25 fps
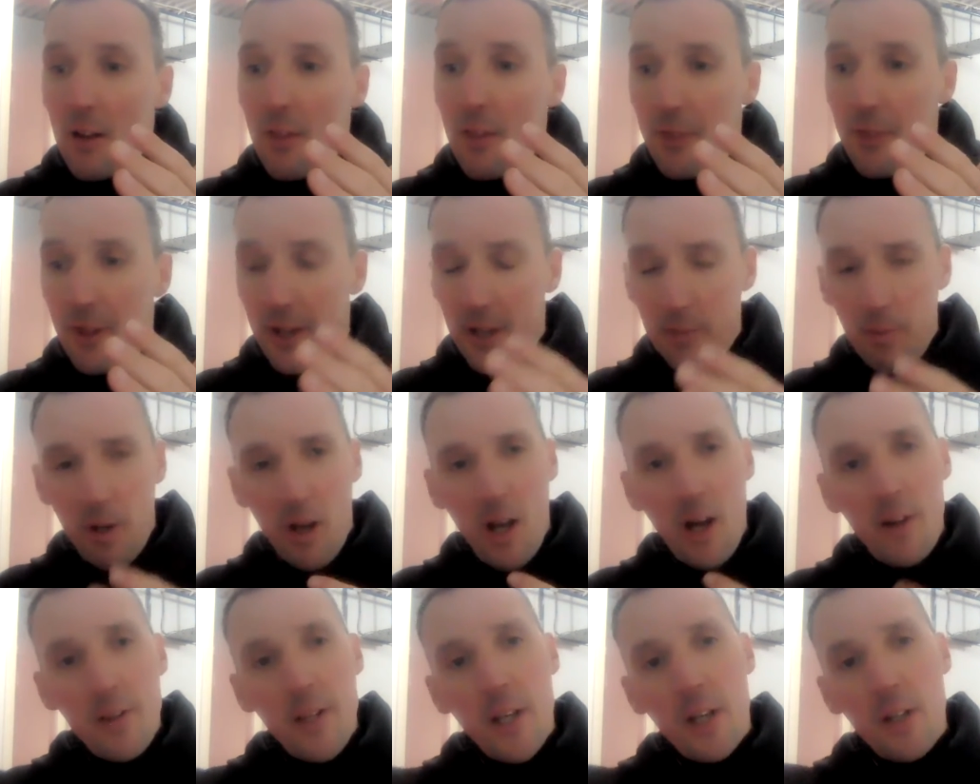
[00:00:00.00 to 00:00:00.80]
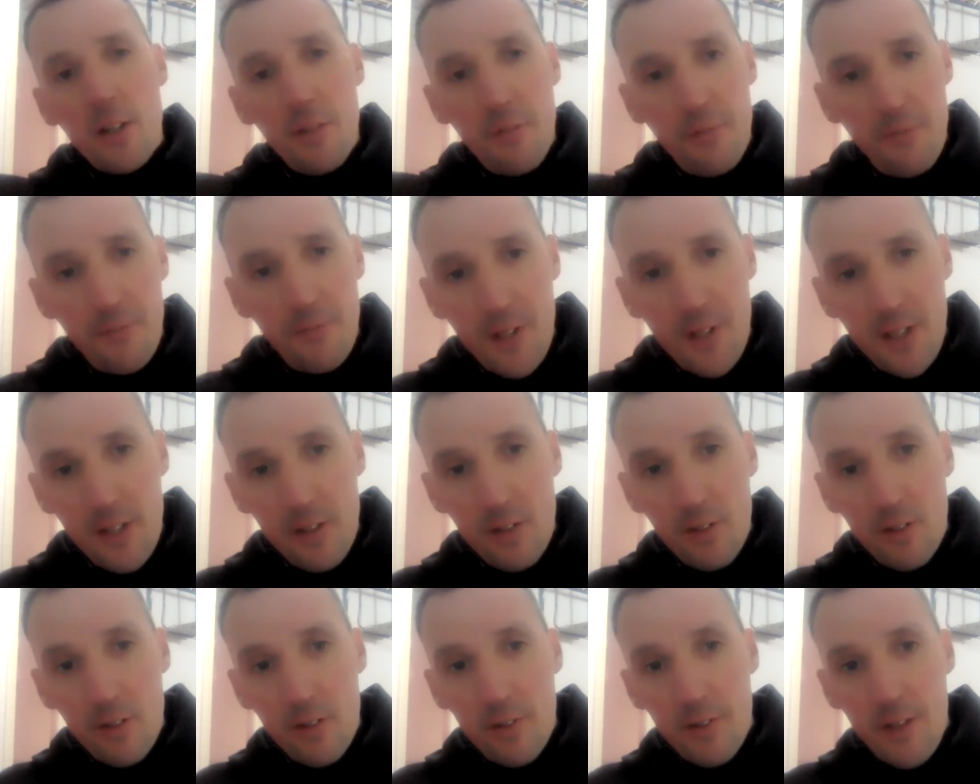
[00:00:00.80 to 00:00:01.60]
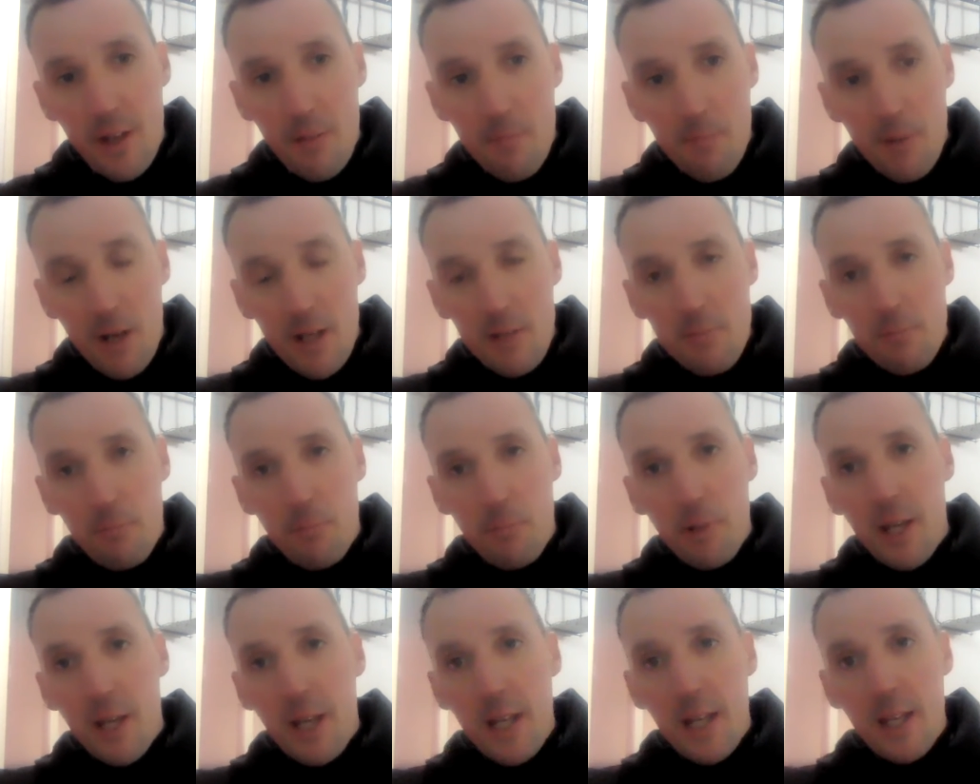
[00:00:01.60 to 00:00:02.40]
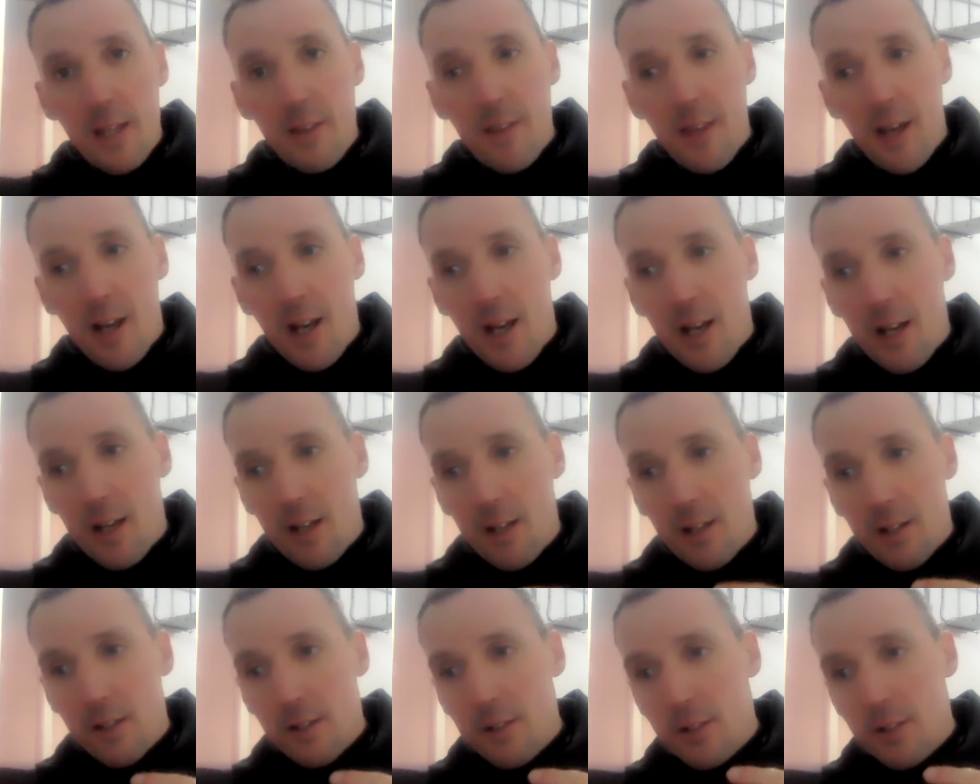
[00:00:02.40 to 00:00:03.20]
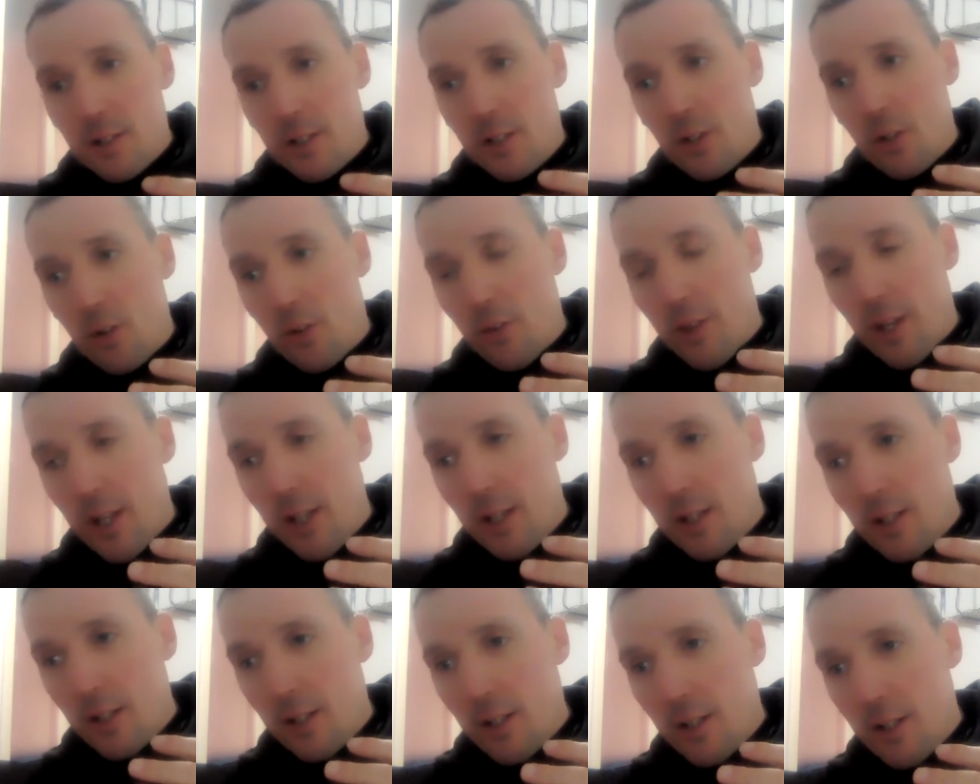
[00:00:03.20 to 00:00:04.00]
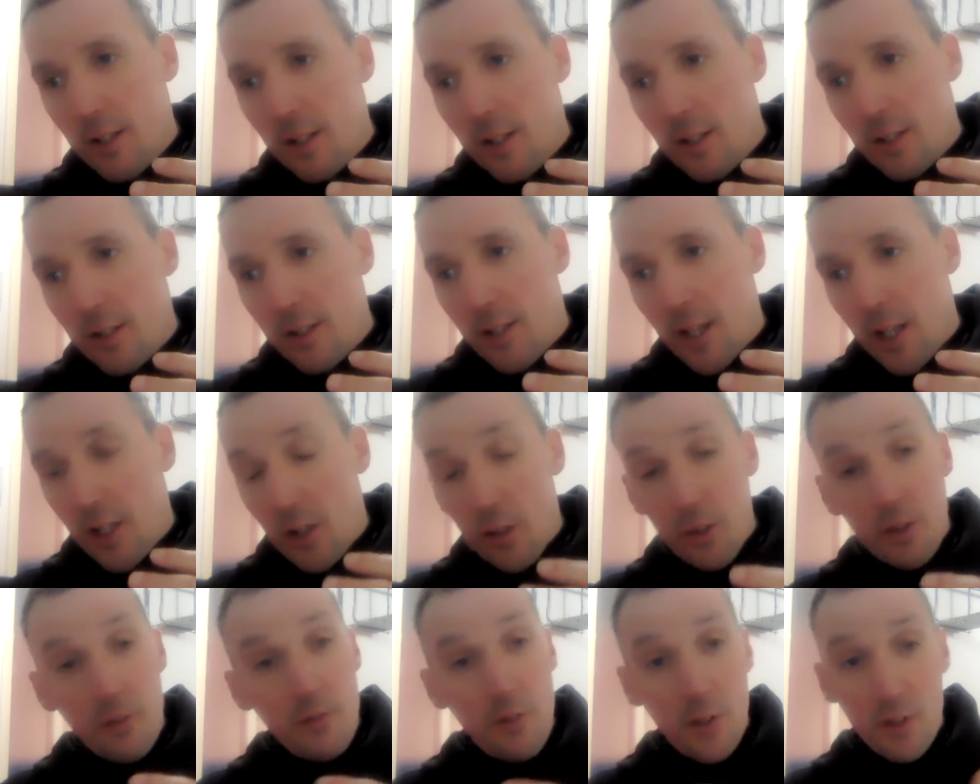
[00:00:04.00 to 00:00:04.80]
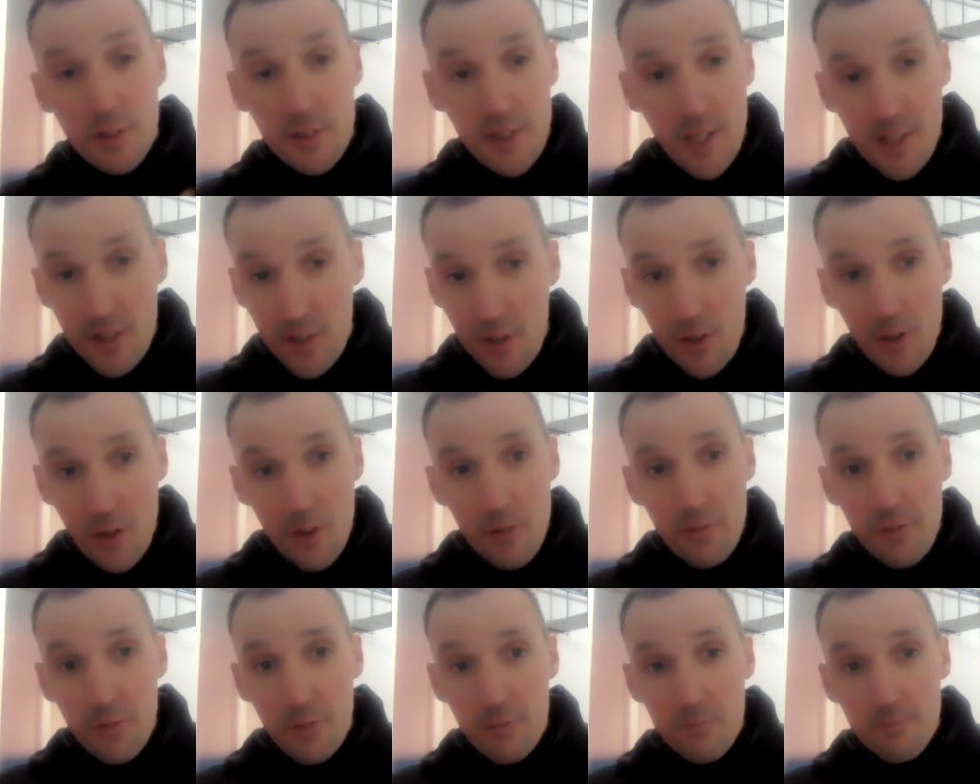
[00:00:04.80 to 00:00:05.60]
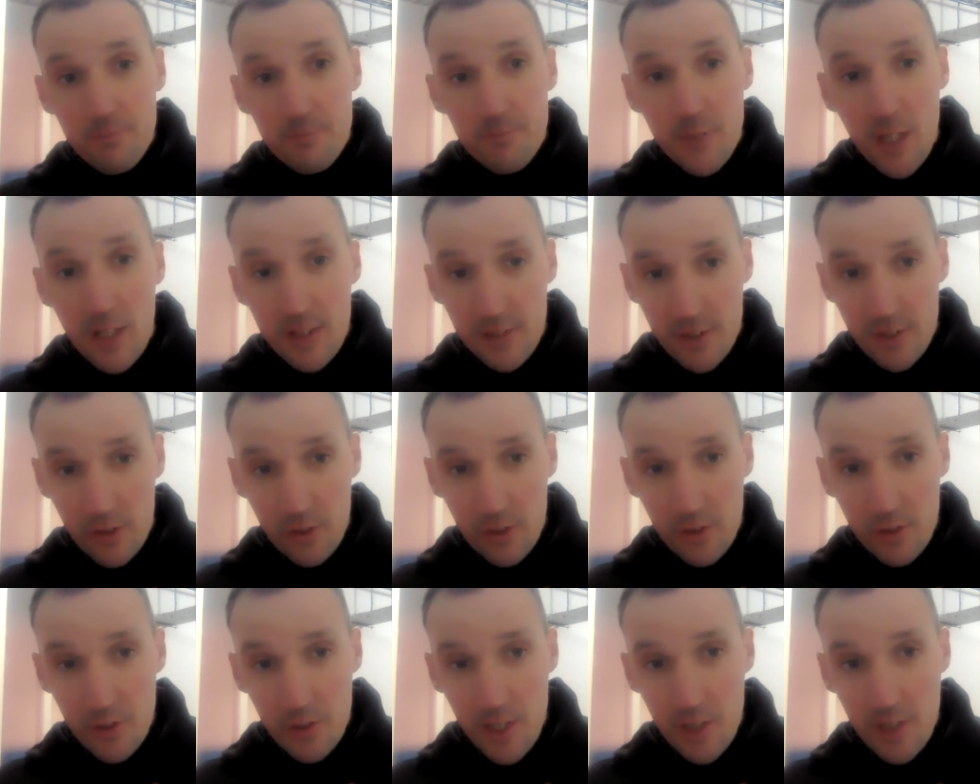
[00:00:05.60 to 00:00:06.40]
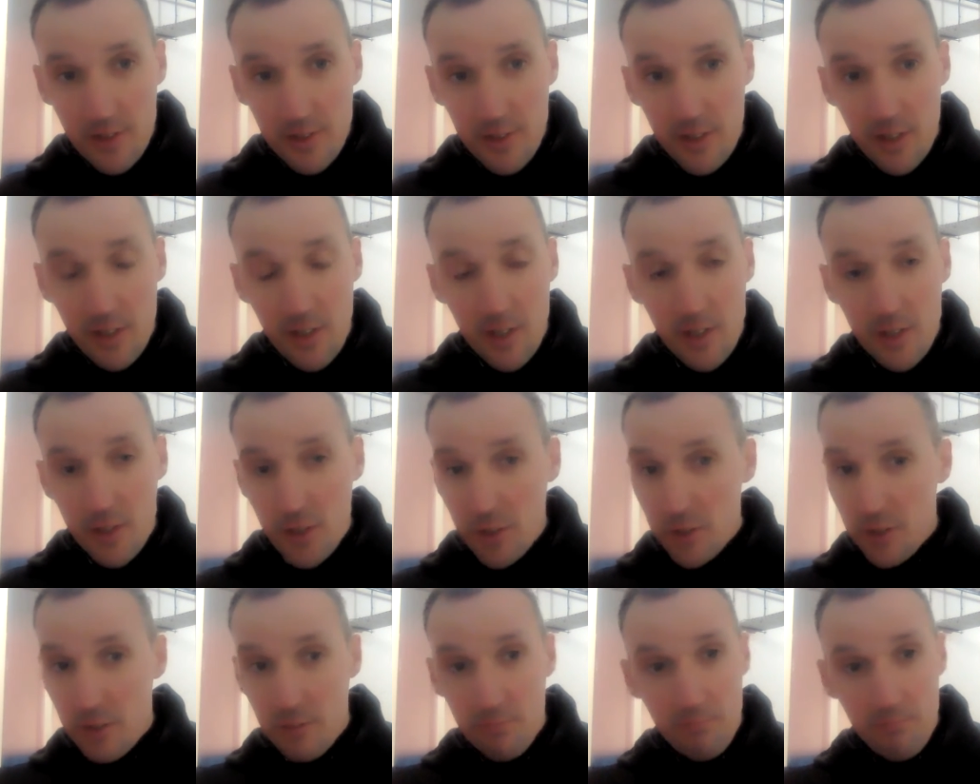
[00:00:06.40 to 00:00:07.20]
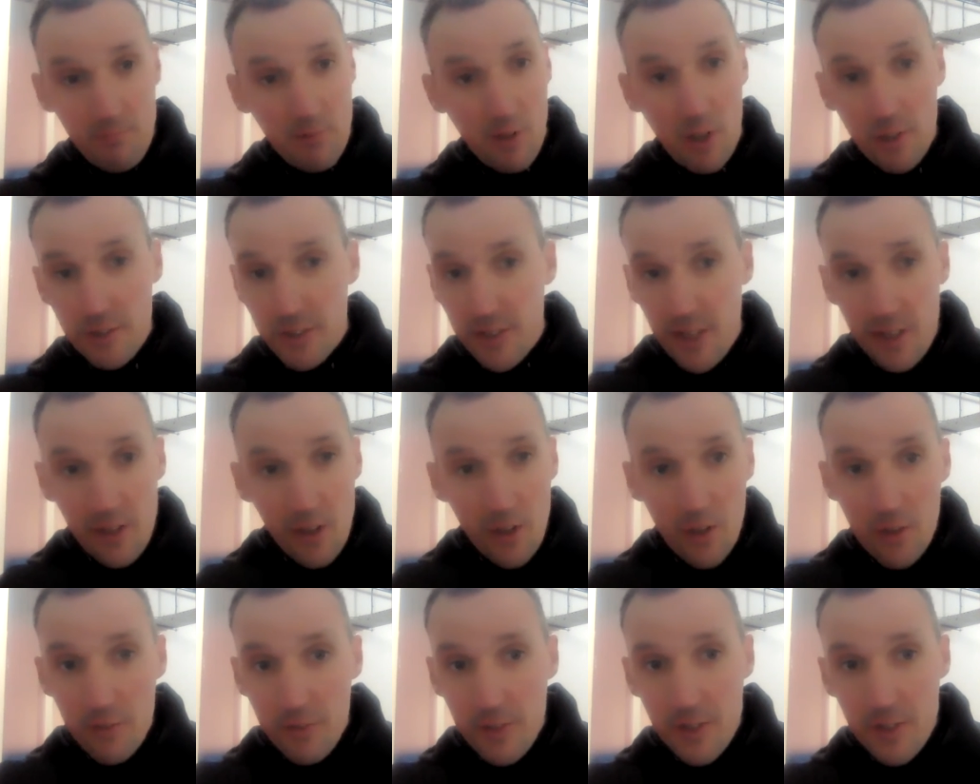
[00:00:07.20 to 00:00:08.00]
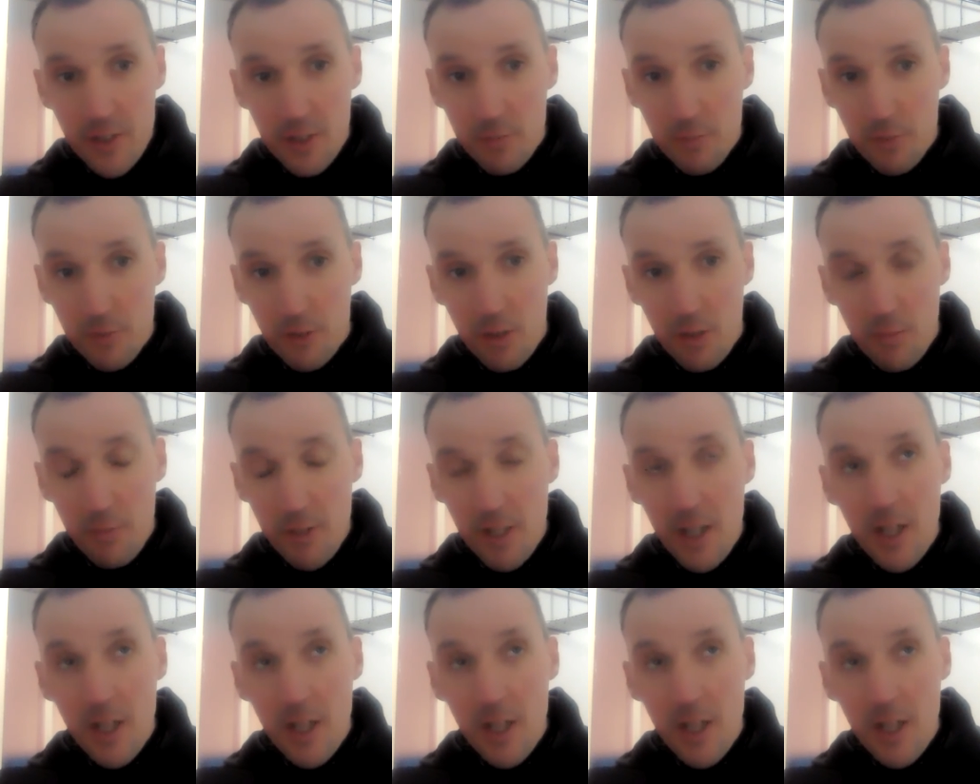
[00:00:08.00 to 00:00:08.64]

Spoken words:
think about how they're going to feel. There might be that, they could have lost their nerve. That's a good chance that they just lost their nerve in terms of coming